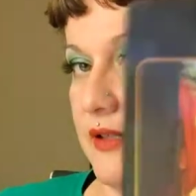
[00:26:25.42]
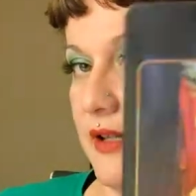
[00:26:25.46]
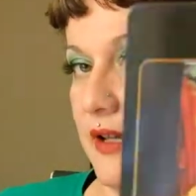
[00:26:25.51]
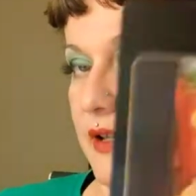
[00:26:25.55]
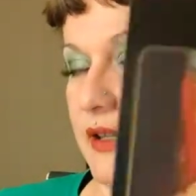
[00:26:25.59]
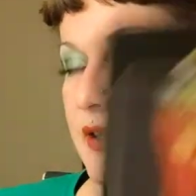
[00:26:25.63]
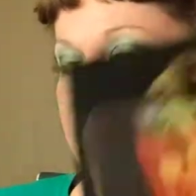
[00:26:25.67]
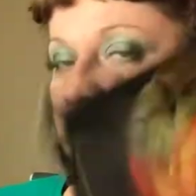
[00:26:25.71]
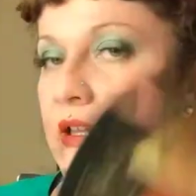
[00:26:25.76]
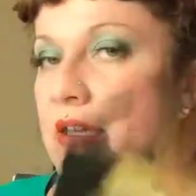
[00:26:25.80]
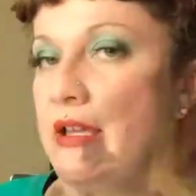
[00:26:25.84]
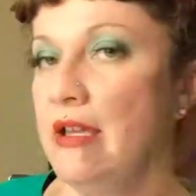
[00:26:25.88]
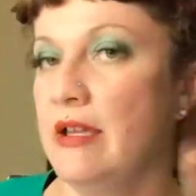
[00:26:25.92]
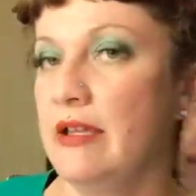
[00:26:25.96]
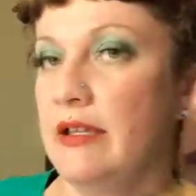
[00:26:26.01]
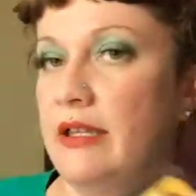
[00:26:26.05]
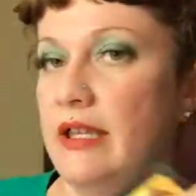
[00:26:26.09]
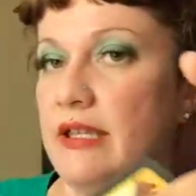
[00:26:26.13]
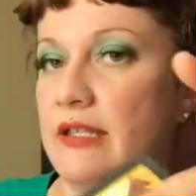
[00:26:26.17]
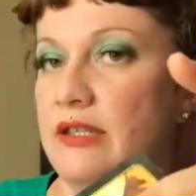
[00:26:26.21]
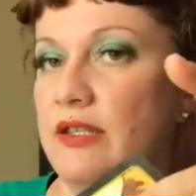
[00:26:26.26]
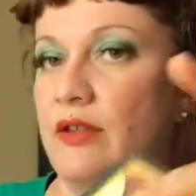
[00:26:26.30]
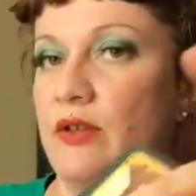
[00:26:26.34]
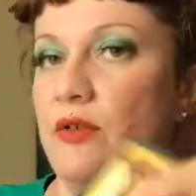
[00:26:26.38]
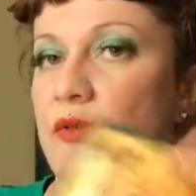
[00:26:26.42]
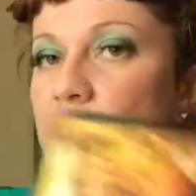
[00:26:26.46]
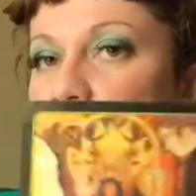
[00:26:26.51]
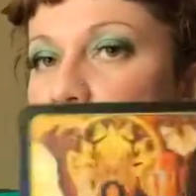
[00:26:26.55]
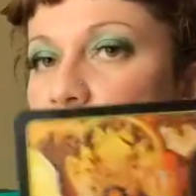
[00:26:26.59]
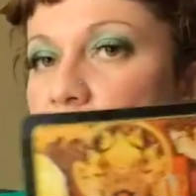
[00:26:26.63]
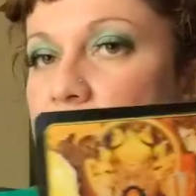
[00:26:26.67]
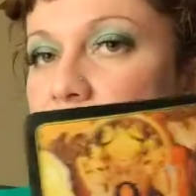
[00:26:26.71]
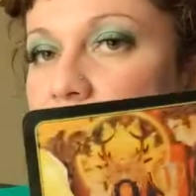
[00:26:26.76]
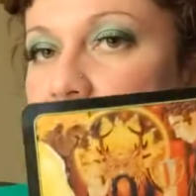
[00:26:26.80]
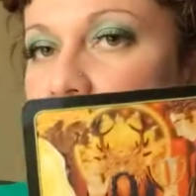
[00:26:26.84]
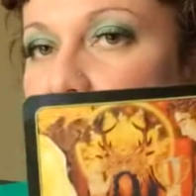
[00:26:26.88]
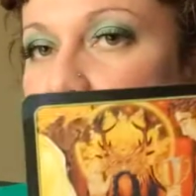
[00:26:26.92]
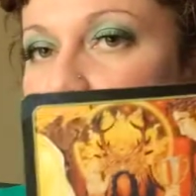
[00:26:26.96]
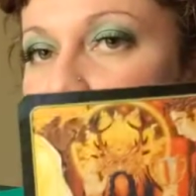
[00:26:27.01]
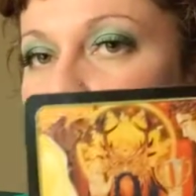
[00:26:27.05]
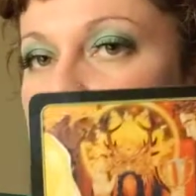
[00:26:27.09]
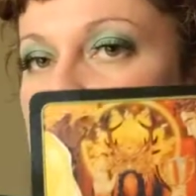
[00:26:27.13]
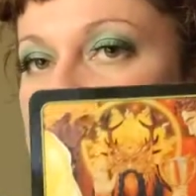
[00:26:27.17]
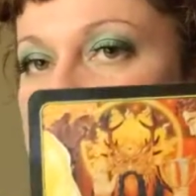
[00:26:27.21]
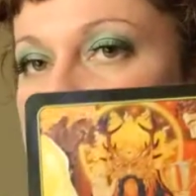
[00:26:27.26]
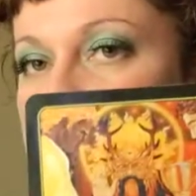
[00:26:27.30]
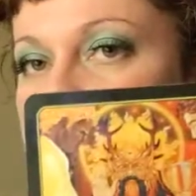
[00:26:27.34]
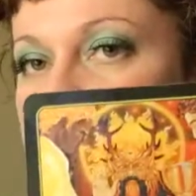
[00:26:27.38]
deck. Okay, so when it's
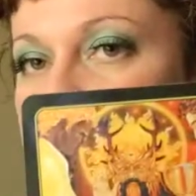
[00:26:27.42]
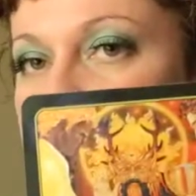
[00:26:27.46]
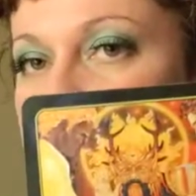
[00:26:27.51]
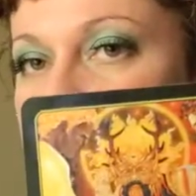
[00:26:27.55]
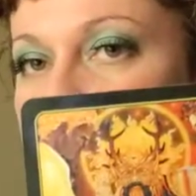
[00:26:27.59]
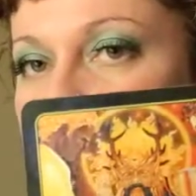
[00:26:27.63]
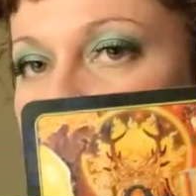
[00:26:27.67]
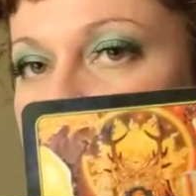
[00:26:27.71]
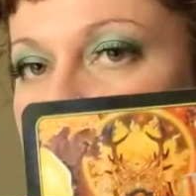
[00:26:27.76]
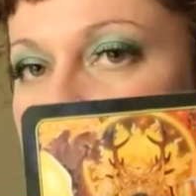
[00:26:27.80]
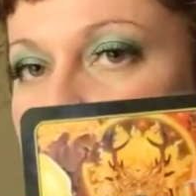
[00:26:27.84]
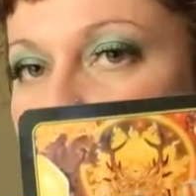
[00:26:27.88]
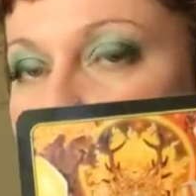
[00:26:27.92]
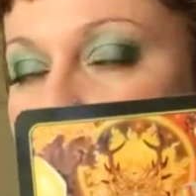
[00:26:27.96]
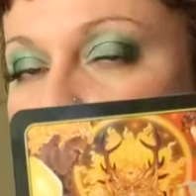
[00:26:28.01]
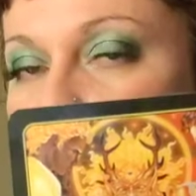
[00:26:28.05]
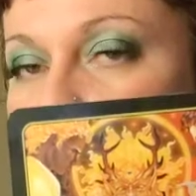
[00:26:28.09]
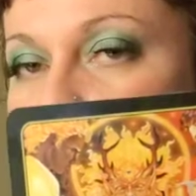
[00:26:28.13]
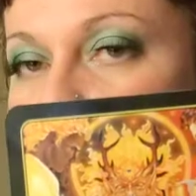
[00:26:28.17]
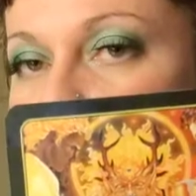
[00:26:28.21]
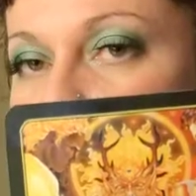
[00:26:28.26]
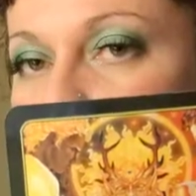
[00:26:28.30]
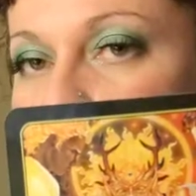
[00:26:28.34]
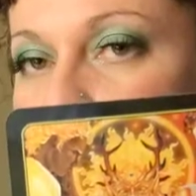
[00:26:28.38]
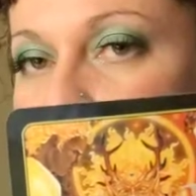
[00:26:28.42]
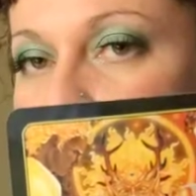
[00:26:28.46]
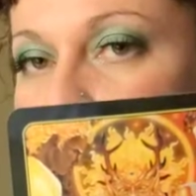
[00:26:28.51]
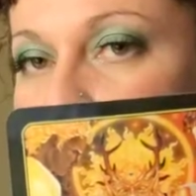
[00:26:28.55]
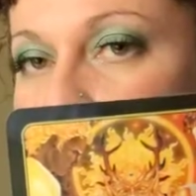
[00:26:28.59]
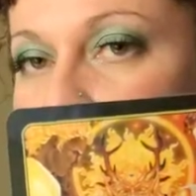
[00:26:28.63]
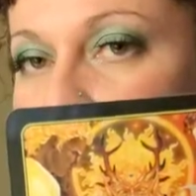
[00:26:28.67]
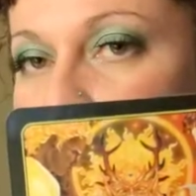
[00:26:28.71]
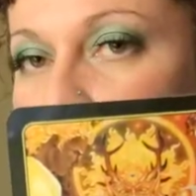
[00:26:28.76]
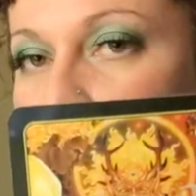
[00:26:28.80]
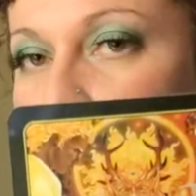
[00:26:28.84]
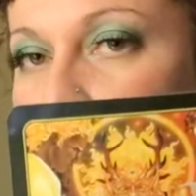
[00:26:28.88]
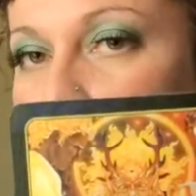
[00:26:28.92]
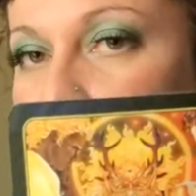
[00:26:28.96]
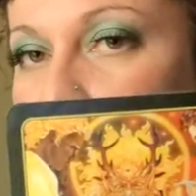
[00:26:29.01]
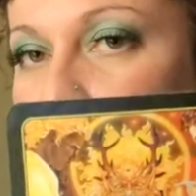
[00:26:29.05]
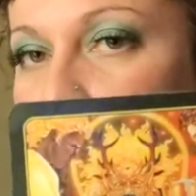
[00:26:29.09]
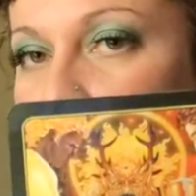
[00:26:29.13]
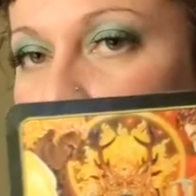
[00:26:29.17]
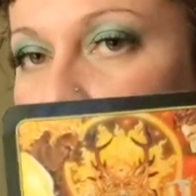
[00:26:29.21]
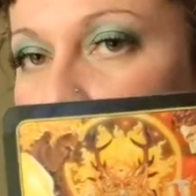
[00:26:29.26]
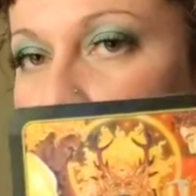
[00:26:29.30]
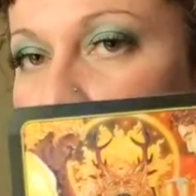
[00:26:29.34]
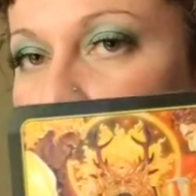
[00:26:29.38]
upright, this is about compromise, seeing
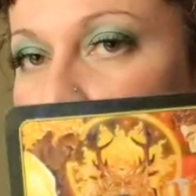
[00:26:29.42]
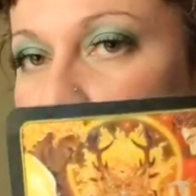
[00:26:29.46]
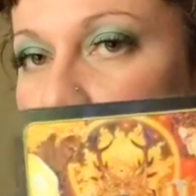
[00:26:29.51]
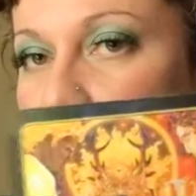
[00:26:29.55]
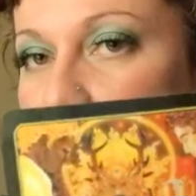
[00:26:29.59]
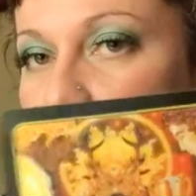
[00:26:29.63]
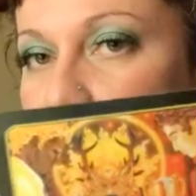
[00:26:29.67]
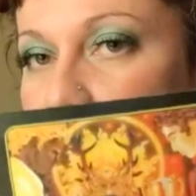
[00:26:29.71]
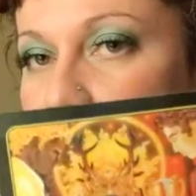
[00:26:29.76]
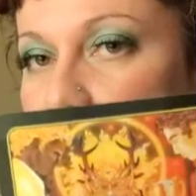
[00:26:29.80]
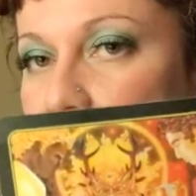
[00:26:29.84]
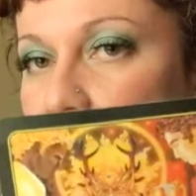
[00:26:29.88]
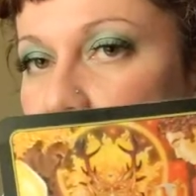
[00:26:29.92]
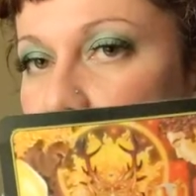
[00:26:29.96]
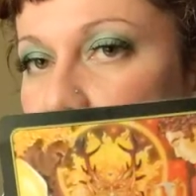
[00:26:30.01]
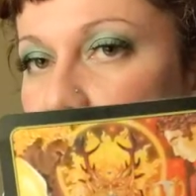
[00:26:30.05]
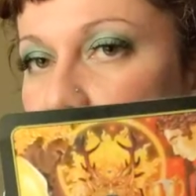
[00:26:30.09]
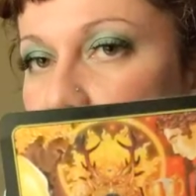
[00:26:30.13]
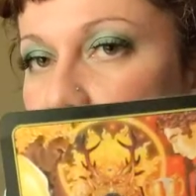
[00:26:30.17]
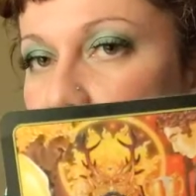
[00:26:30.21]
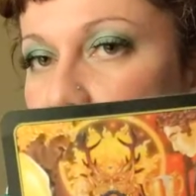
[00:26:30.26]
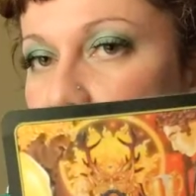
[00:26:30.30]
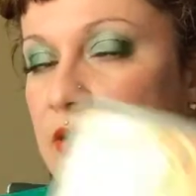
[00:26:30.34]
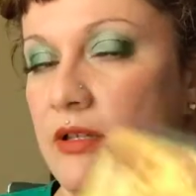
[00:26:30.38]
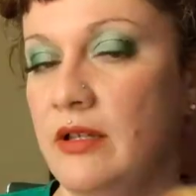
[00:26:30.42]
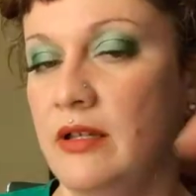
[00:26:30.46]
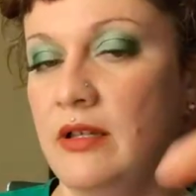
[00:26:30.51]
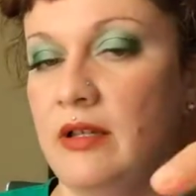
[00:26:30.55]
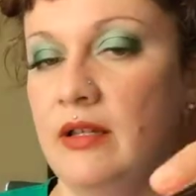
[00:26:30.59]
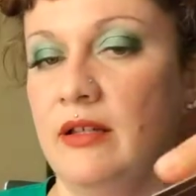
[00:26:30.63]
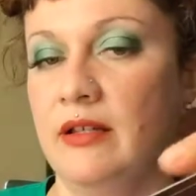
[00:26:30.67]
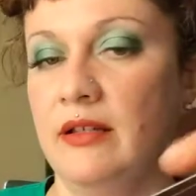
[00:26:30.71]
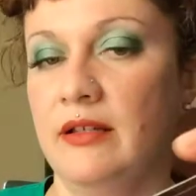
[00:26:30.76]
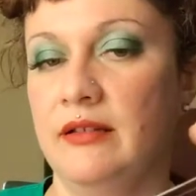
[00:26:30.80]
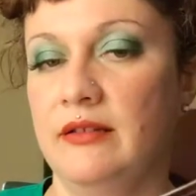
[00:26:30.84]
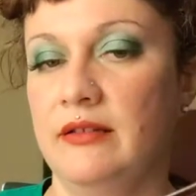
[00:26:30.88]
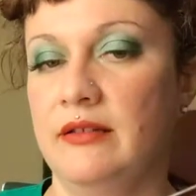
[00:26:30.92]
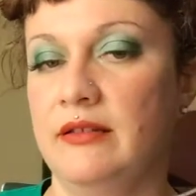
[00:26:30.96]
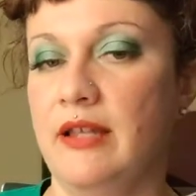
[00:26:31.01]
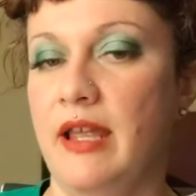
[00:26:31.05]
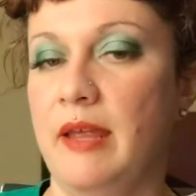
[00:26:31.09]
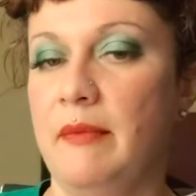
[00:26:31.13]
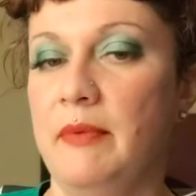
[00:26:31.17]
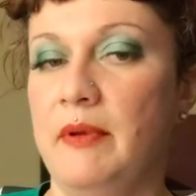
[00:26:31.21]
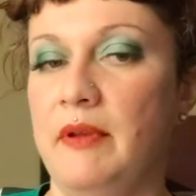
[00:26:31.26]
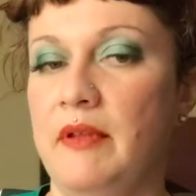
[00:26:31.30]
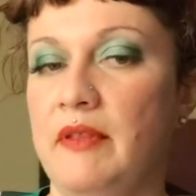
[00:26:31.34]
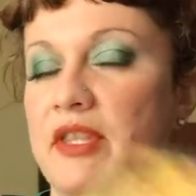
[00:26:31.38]
both the good and evil
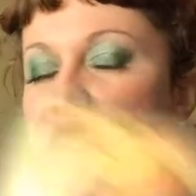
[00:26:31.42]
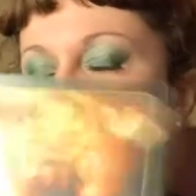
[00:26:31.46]
type of